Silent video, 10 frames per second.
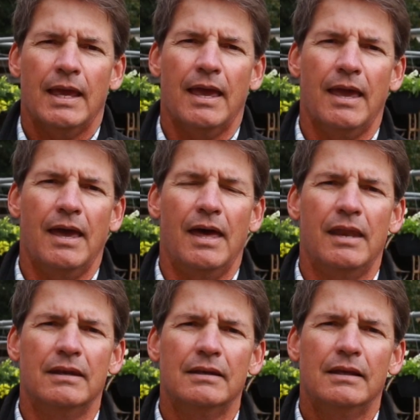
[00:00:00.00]

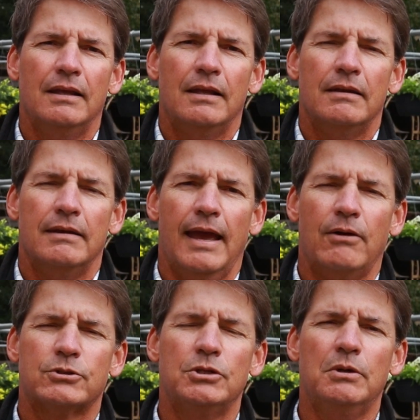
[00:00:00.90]
and
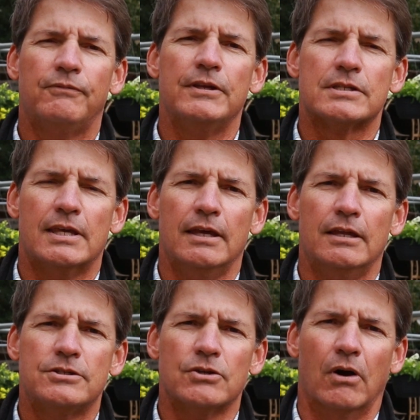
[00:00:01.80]
now two of his
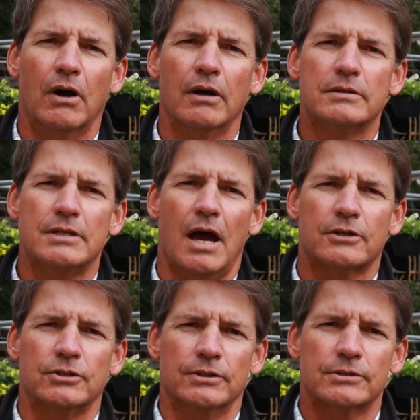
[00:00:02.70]
kids are
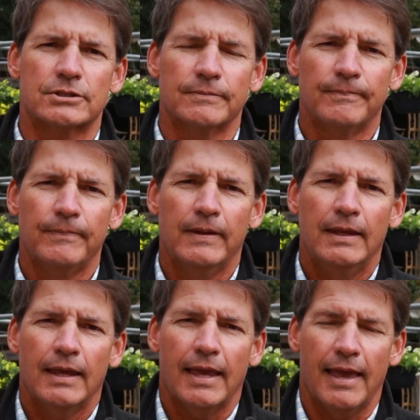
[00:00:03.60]
doctors.
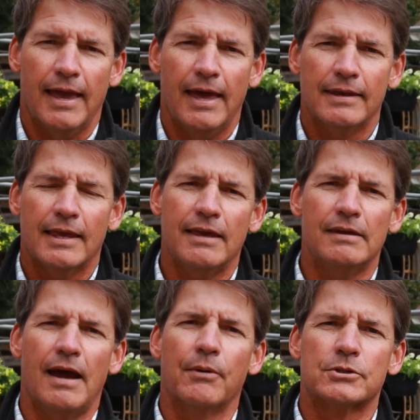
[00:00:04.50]
And he
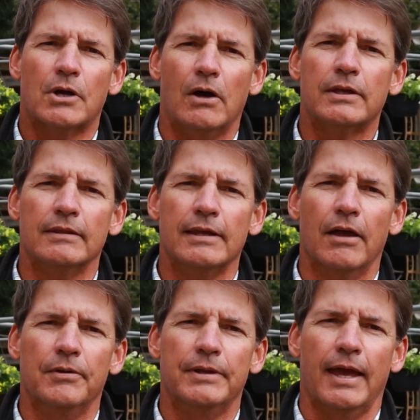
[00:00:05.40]
and I were talking the
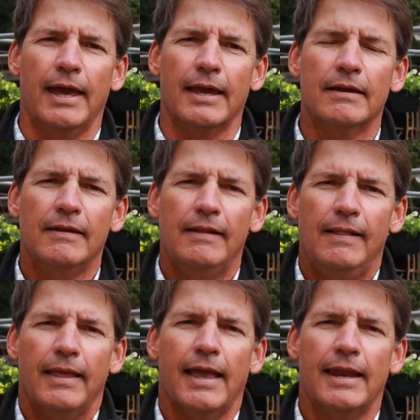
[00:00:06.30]
other day,
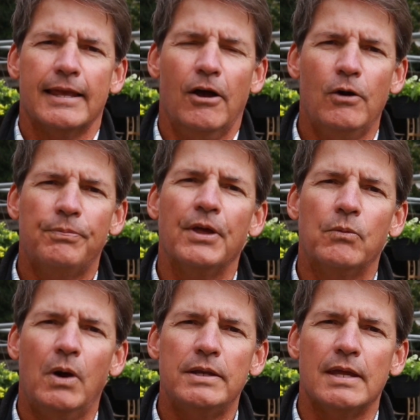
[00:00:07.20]
and he hoped that
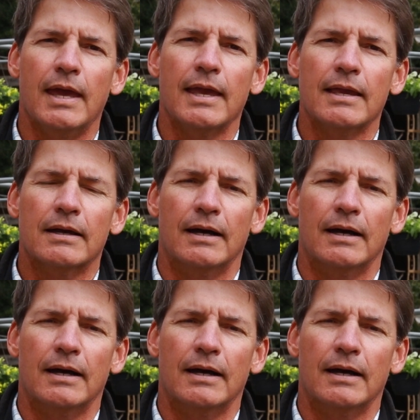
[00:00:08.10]
one day